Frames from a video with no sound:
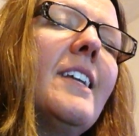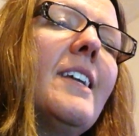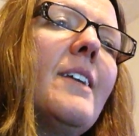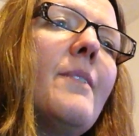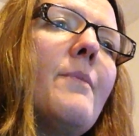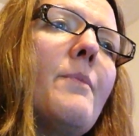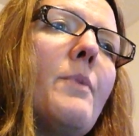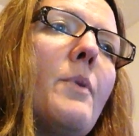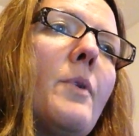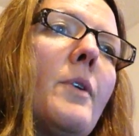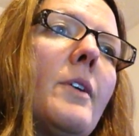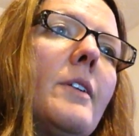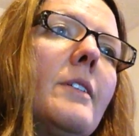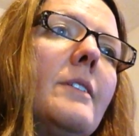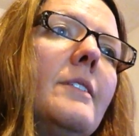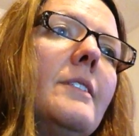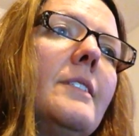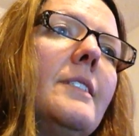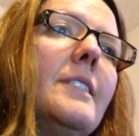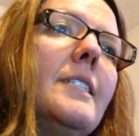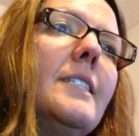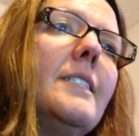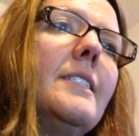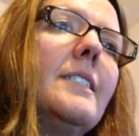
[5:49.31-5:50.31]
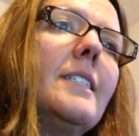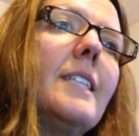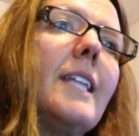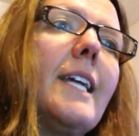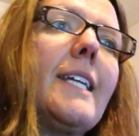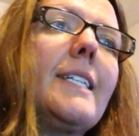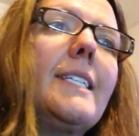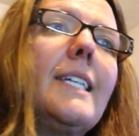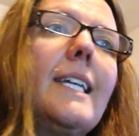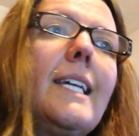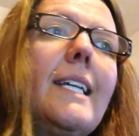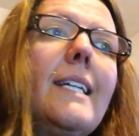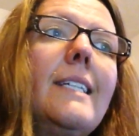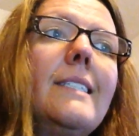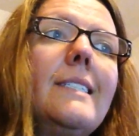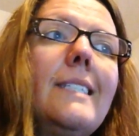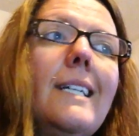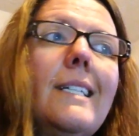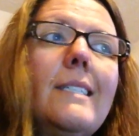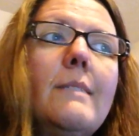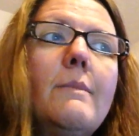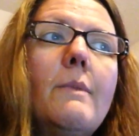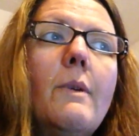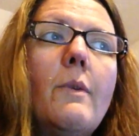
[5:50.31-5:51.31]
importance in selecting an
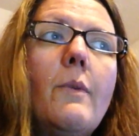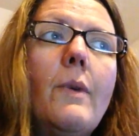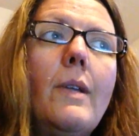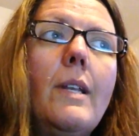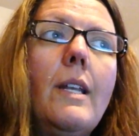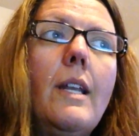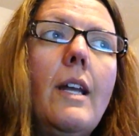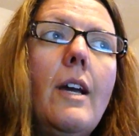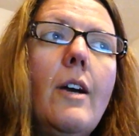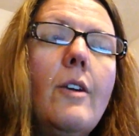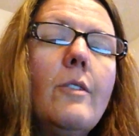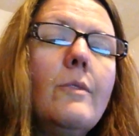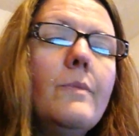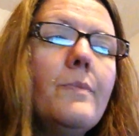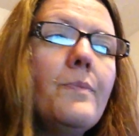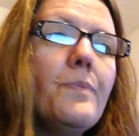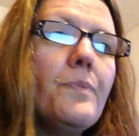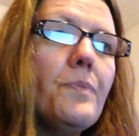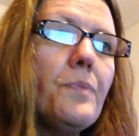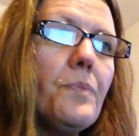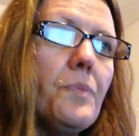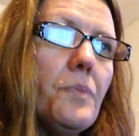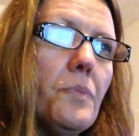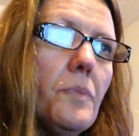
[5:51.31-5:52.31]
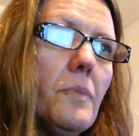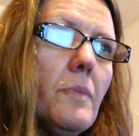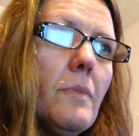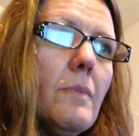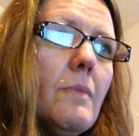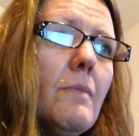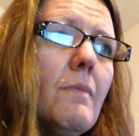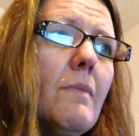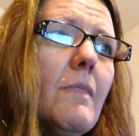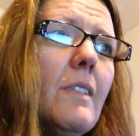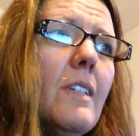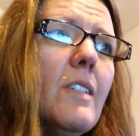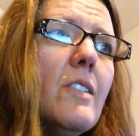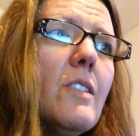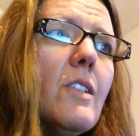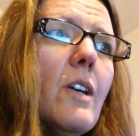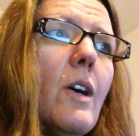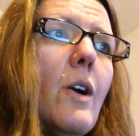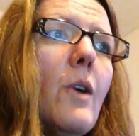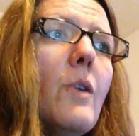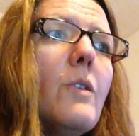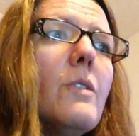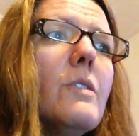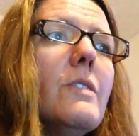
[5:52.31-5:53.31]
assessment window.
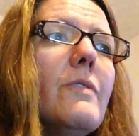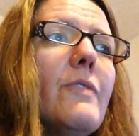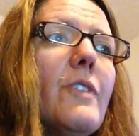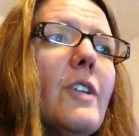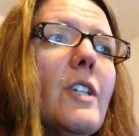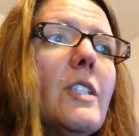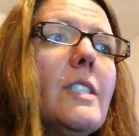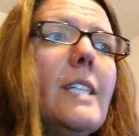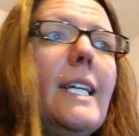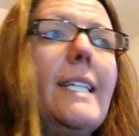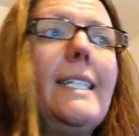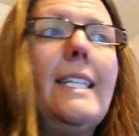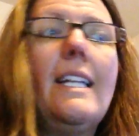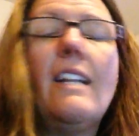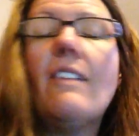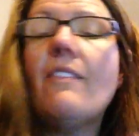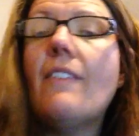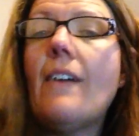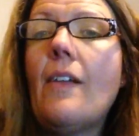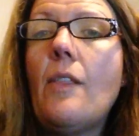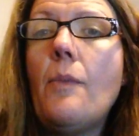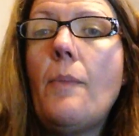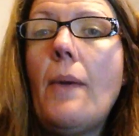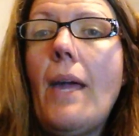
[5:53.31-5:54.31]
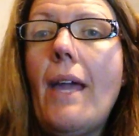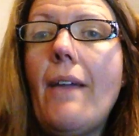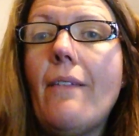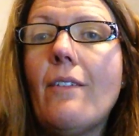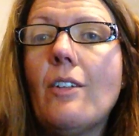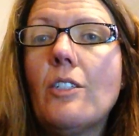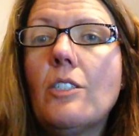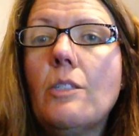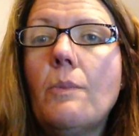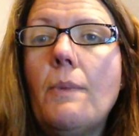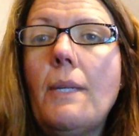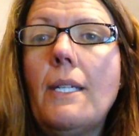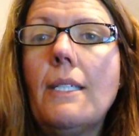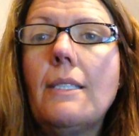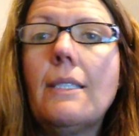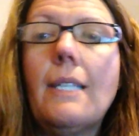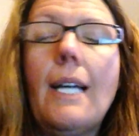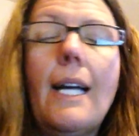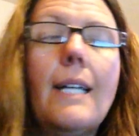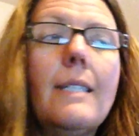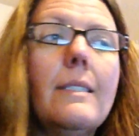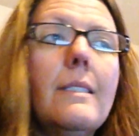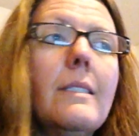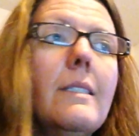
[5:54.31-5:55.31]
So first, identify the behavior to be
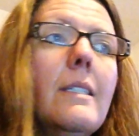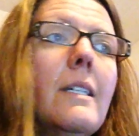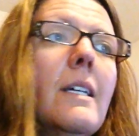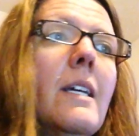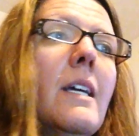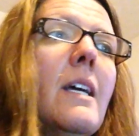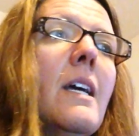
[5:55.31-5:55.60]
assessed.